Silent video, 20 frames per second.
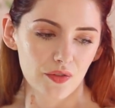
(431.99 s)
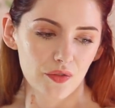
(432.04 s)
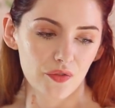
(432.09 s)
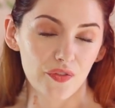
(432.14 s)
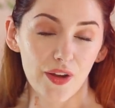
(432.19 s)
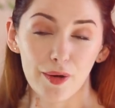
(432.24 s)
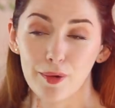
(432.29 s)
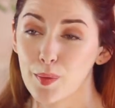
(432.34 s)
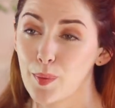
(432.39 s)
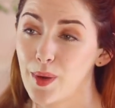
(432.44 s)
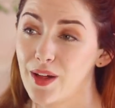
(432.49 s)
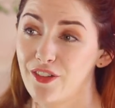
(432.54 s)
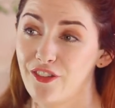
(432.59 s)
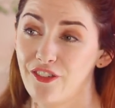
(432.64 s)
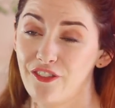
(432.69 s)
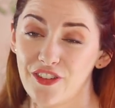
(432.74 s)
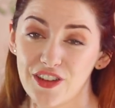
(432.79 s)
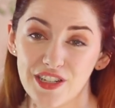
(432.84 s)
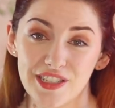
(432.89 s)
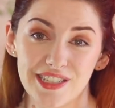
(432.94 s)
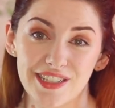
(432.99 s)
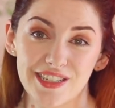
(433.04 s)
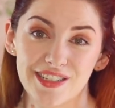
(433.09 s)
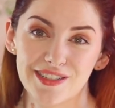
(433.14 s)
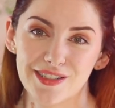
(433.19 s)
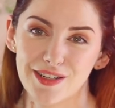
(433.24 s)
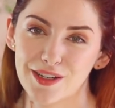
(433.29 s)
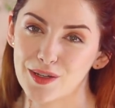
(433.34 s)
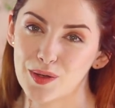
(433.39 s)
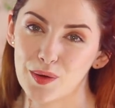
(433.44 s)
very well
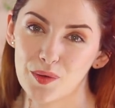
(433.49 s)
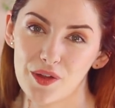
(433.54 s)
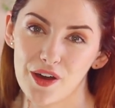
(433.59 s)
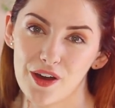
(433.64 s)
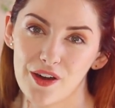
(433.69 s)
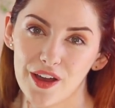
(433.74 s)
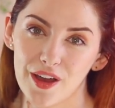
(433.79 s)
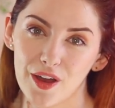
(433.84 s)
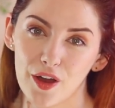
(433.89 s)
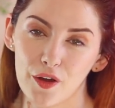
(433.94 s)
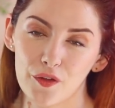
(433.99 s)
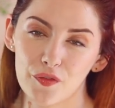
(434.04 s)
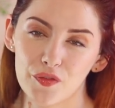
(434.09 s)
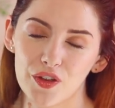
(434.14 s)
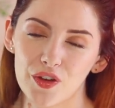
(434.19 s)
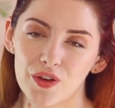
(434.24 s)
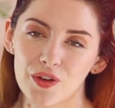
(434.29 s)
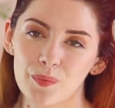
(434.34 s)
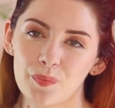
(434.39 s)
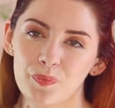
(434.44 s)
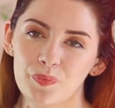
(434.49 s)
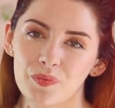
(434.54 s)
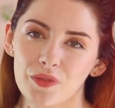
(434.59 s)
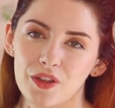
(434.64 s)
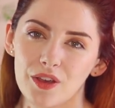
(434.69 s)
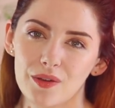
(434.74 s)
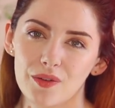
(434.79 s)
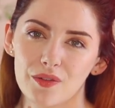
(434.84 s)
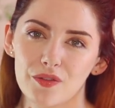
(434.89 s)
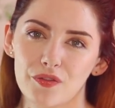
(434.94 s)
fitted. I know that I often
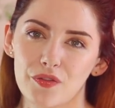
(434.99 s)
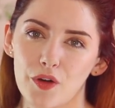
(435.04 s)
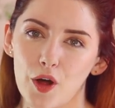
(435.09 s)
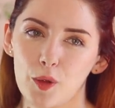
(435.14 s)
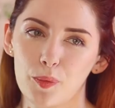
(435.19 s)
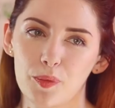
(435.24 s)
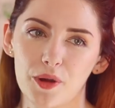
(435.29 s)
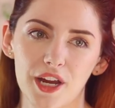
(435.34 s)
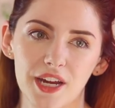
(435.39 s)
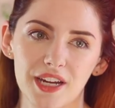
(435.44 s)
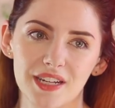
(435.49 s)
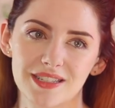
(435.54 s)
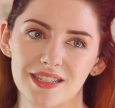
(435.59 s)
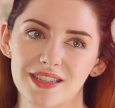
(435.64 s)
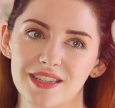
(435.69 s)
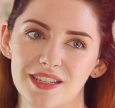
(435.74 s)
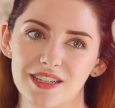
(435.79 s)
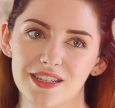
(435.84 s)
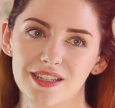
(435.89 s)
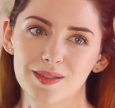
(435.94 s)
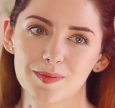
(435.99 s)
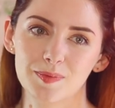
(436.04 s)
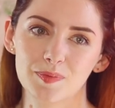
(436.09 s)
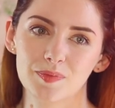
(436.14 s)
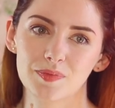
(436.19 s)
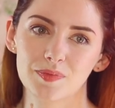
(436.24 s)
fall prey to the